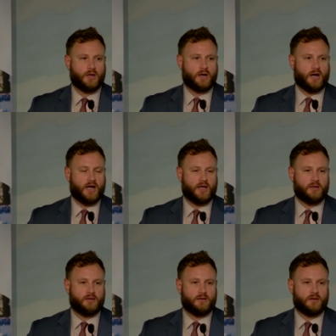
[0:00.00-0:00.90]

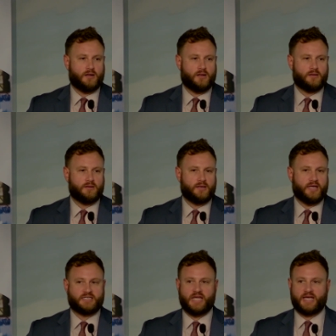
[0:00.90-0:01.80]

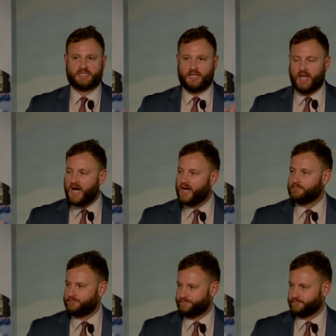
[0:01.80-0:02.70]
It takes a
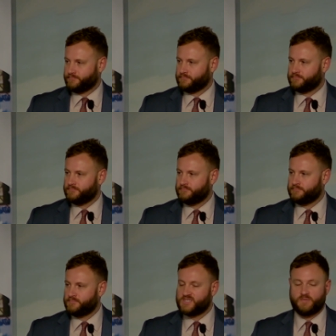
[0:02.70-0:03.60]
lot
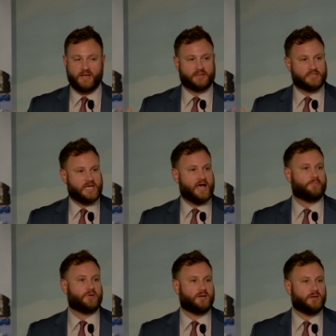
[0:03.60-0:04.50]
to make this
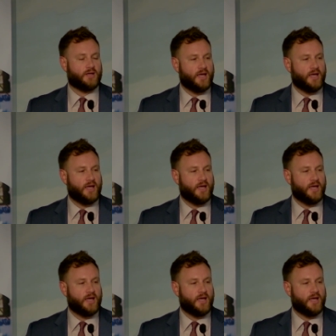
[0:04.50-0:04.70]
happen.